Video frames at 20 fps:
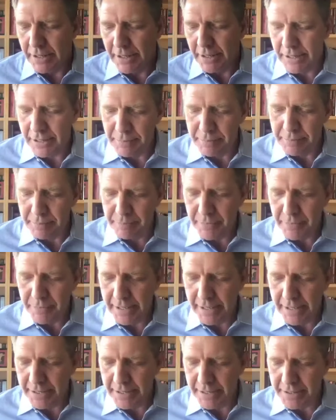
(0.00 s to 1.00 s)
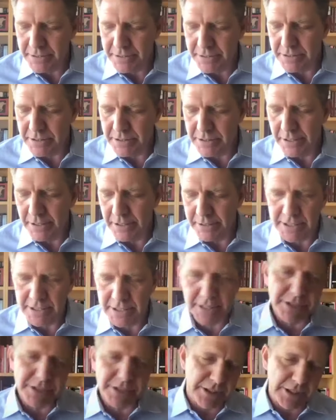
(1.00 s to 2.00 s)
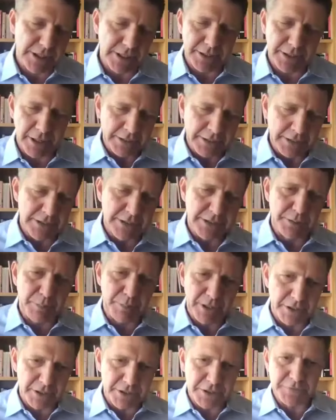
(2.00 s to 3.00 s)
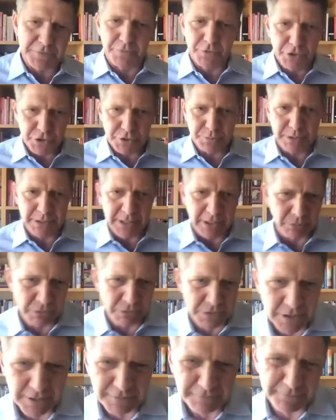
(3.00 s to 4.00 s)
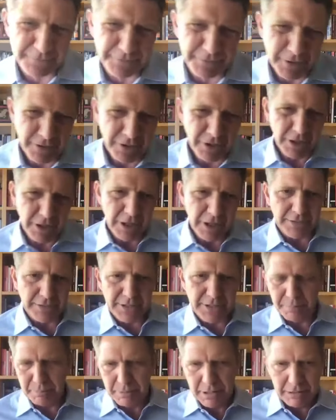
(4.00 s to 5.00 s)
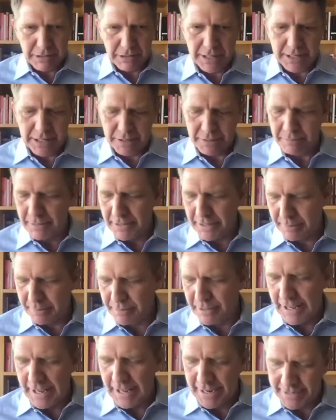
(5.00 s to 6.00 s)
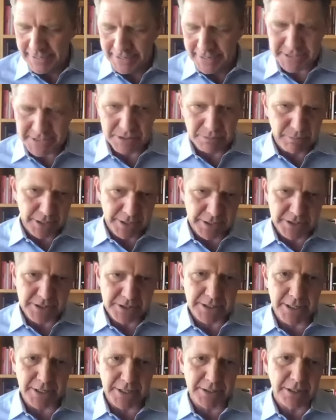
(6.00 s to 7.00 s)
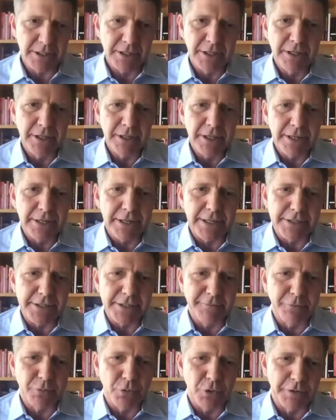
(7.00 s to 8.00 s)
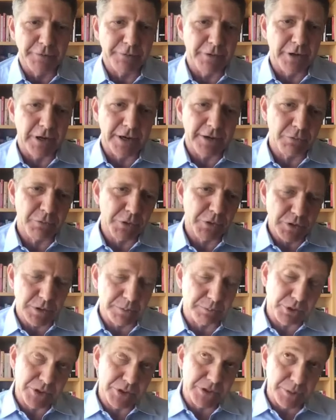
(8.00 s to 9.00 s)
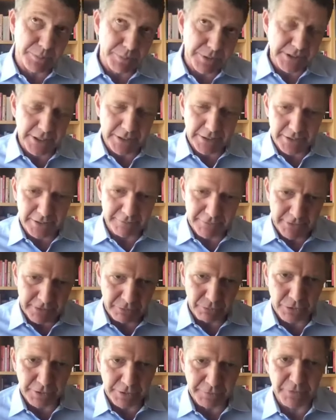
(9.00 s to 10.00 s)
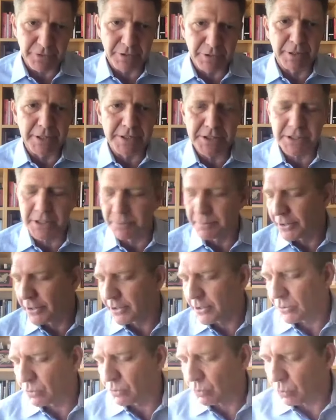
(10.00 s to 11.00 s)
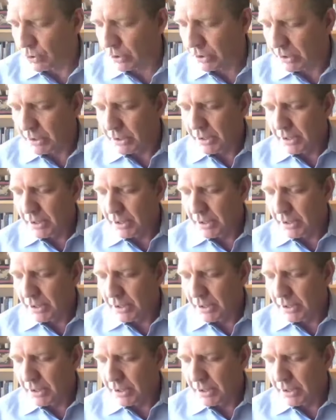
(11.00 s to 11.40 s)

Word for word: Um, and uh, Texas had gotten its independence first, but that was not, and then um, had been annexed and made a state in eighteen forty-five, which is a precipitating event really for the Mexican-American War.